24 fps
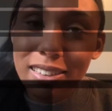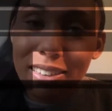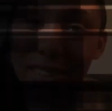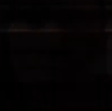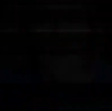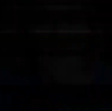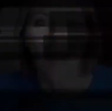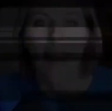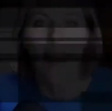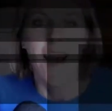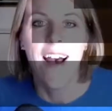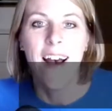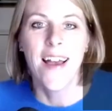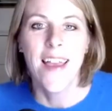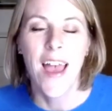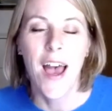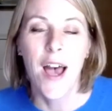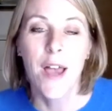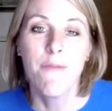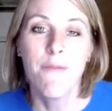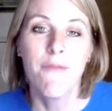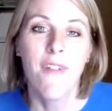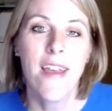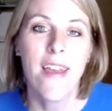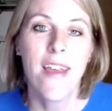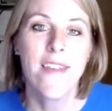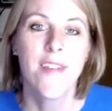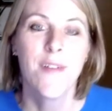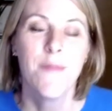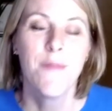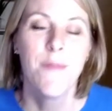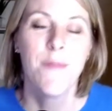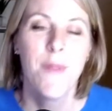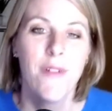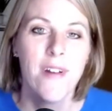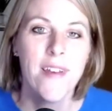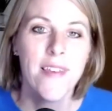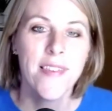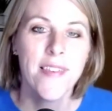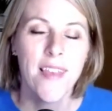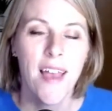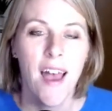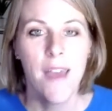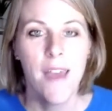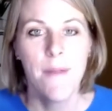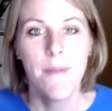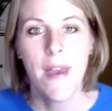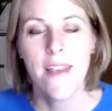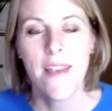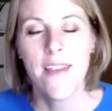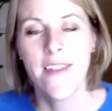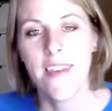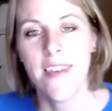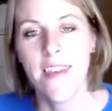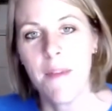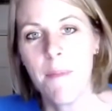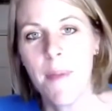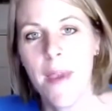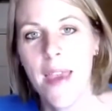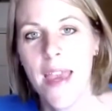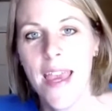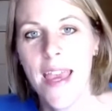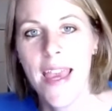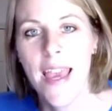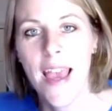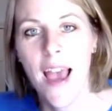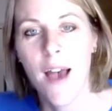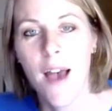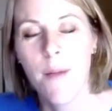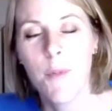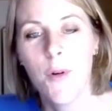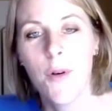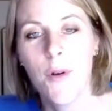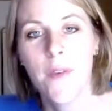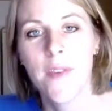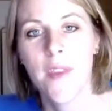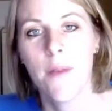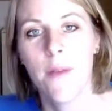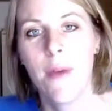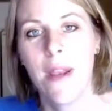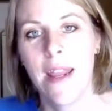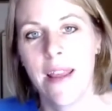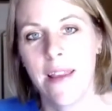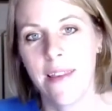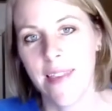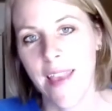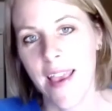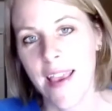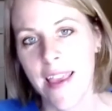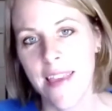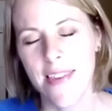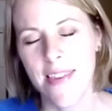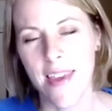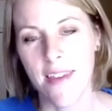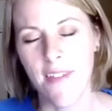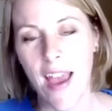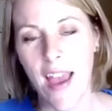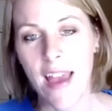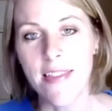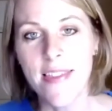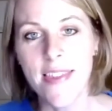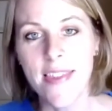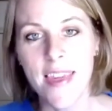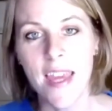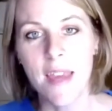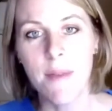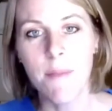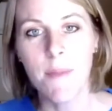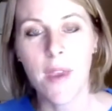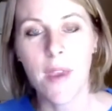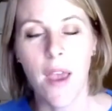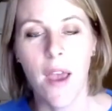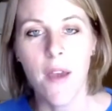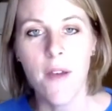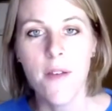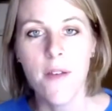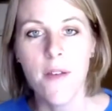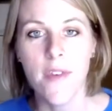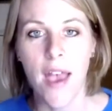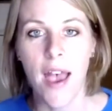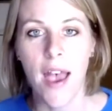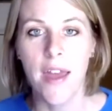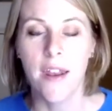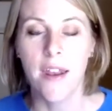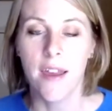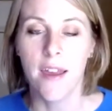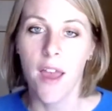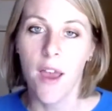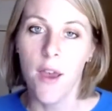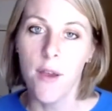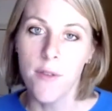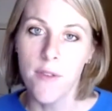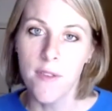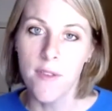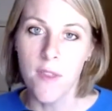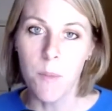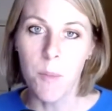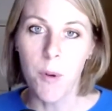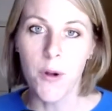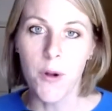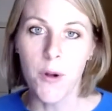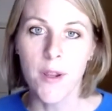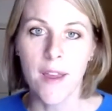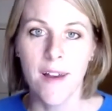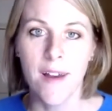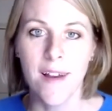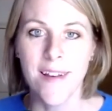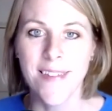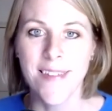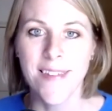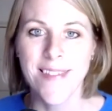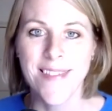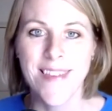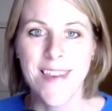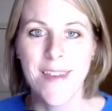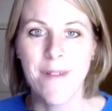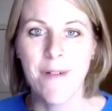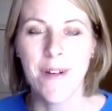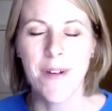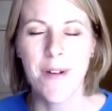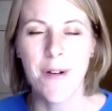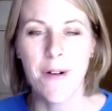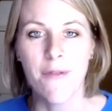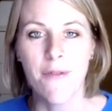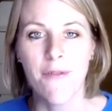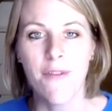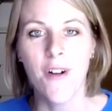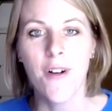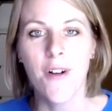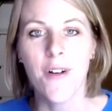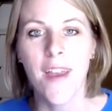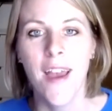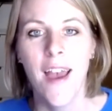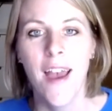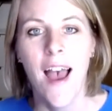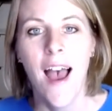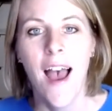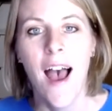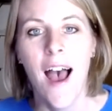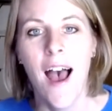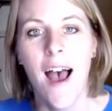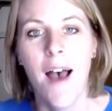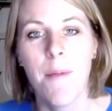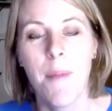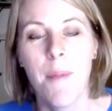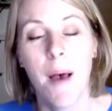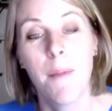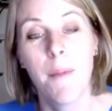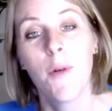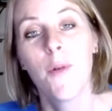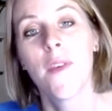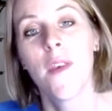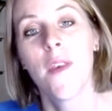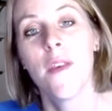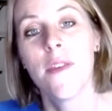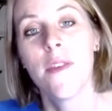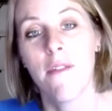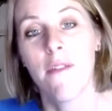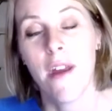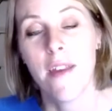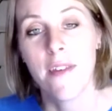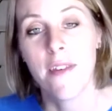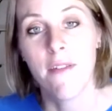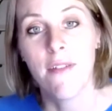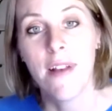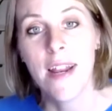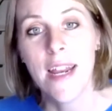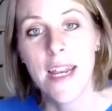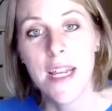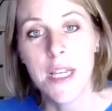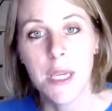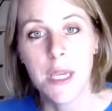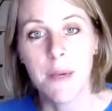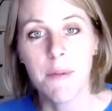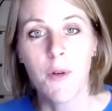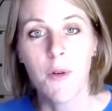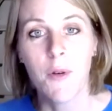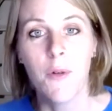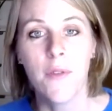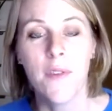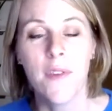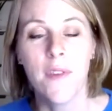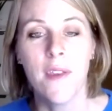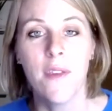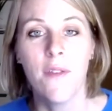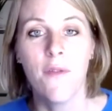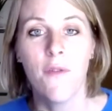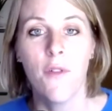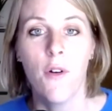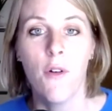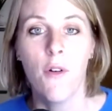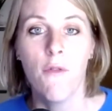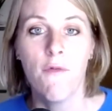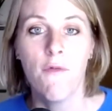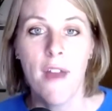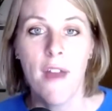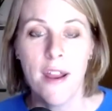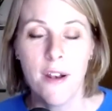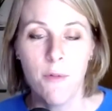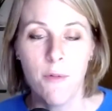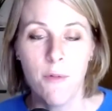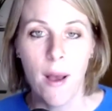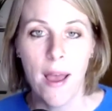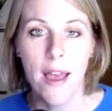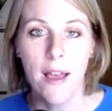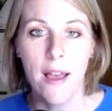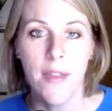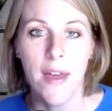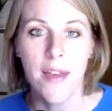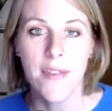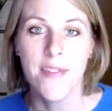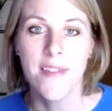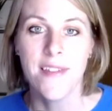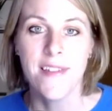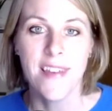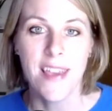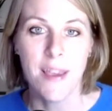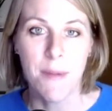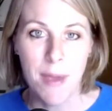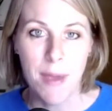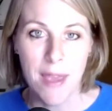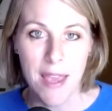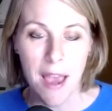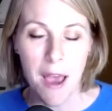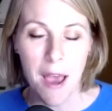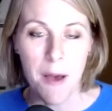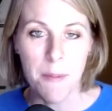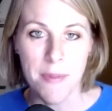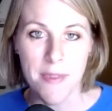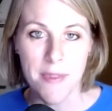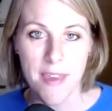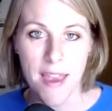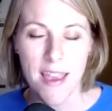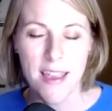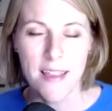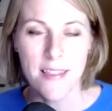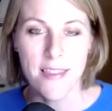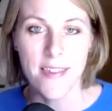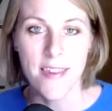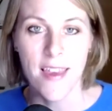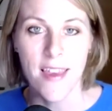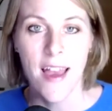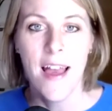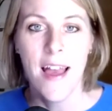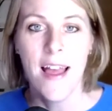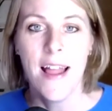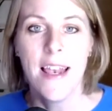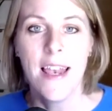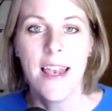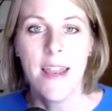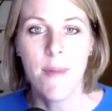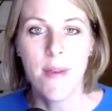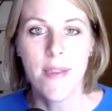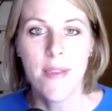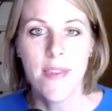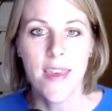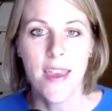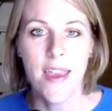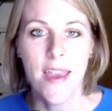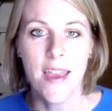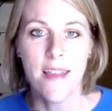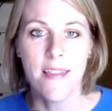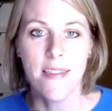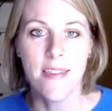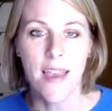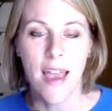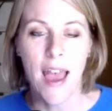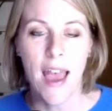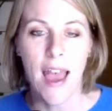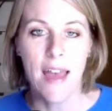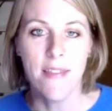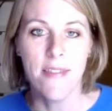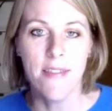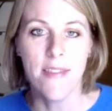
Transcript: Hi, I'm Rachel Morris. I'm a GP. I'm also an executive and team coach, and I host the podcast You Are Not a Frog. Um, I'm also director of leadership courses for Red Whale, that's GP Update Limited, and